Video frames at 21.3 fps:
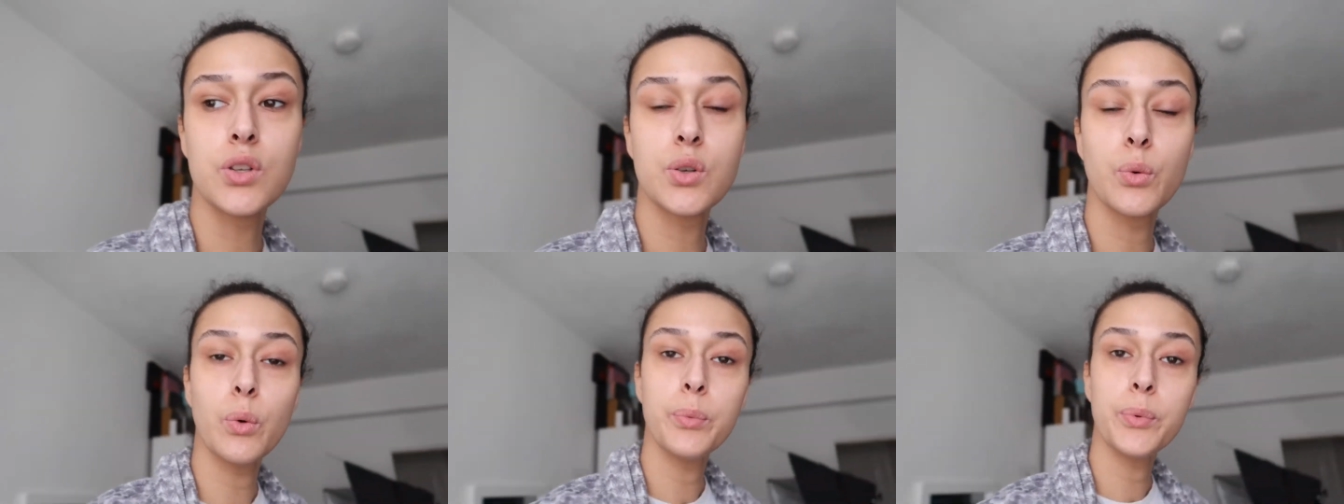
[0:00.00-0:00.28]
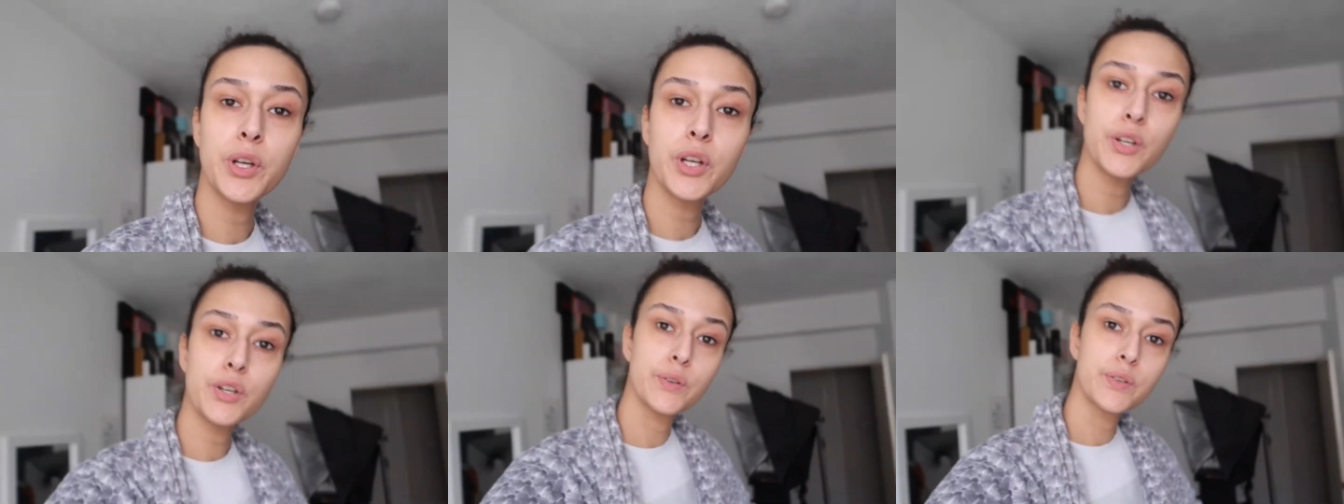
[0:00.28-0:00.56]
So what
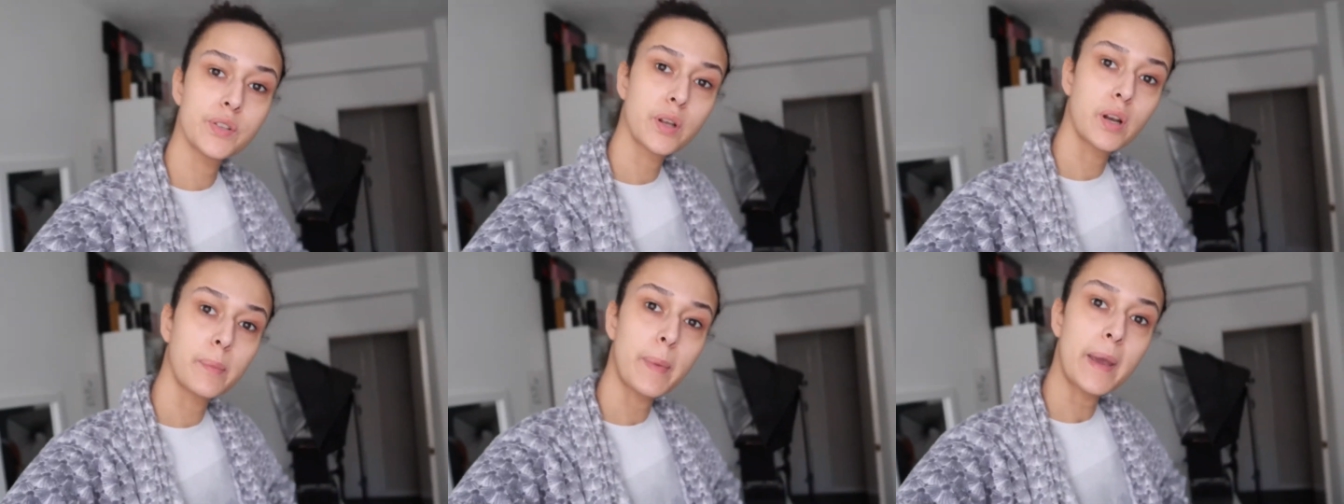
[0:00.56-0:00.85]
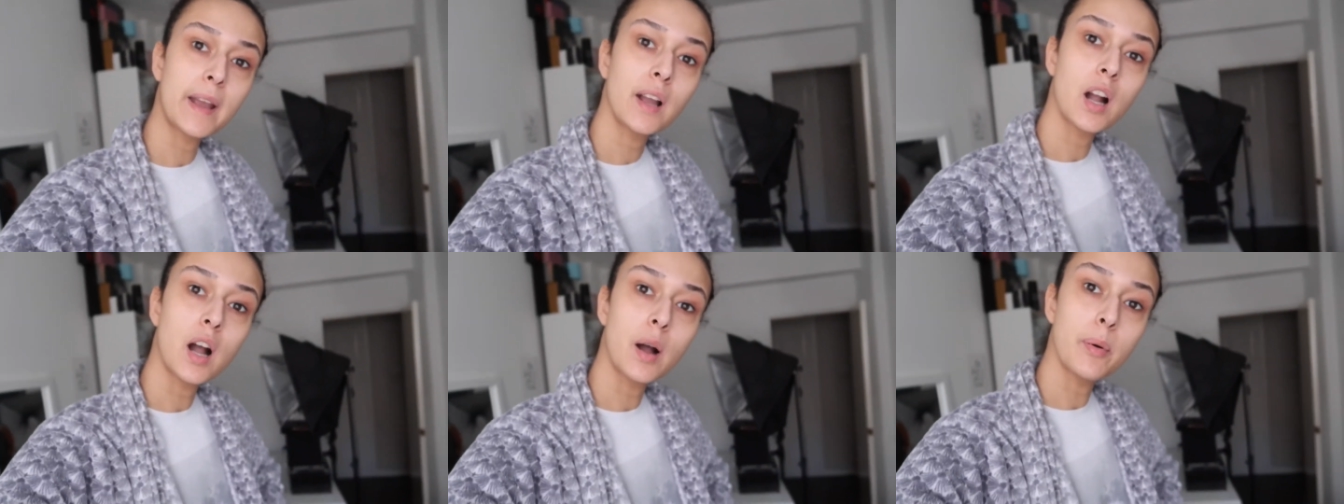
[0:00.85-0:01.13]
we're going to do is I'm going
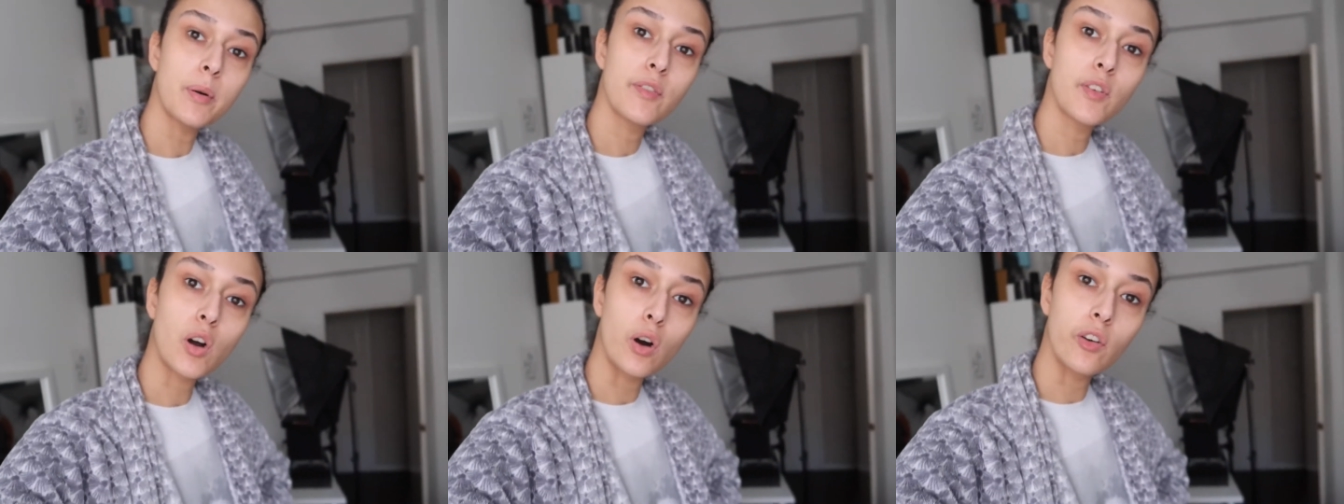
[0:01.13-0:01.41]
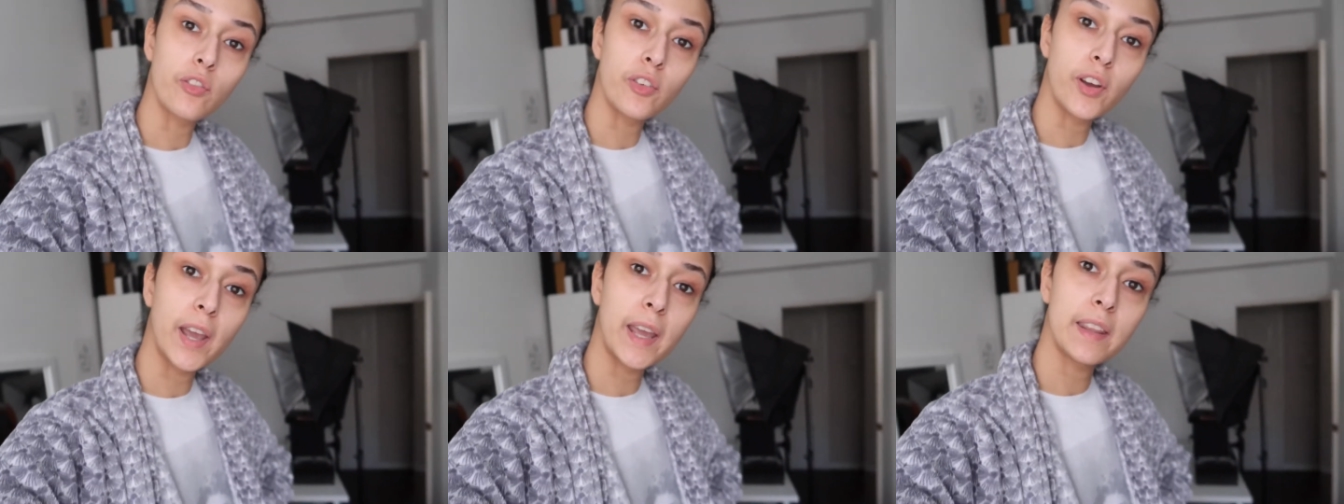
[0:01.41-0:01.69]
to make a cup of
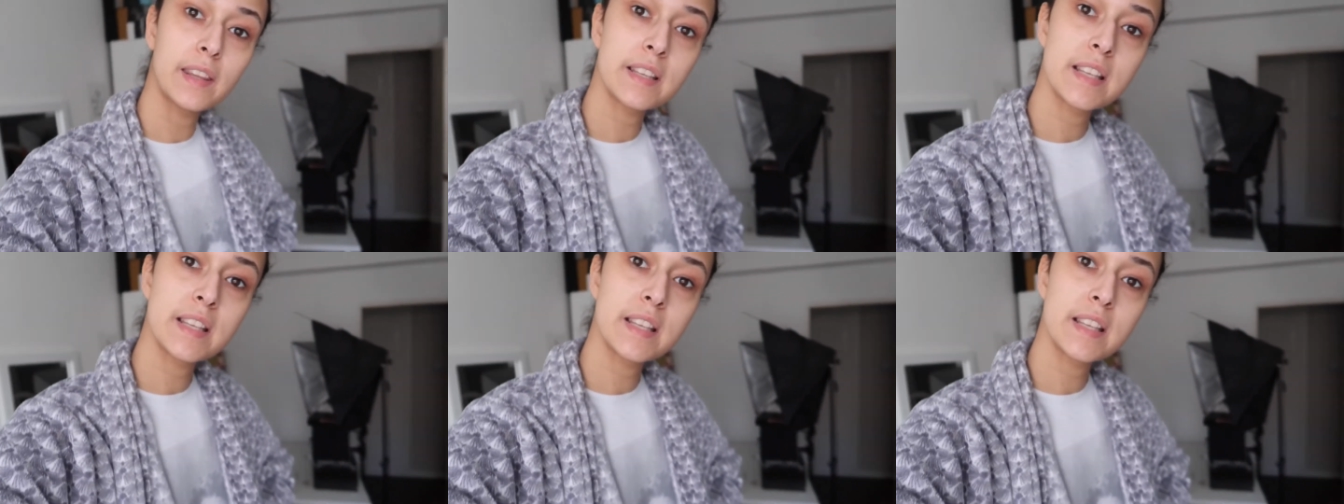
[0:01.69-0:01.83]
coffee.